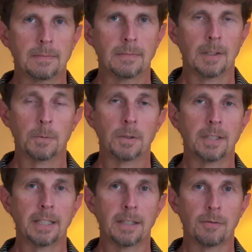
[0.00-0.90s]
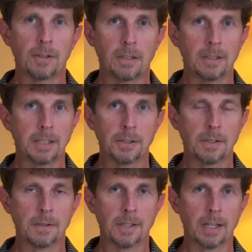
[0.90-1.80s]
Then one day that fall, I
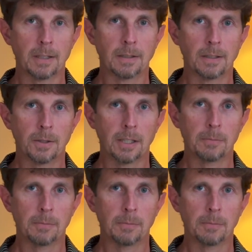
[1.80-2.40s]
just decided to go out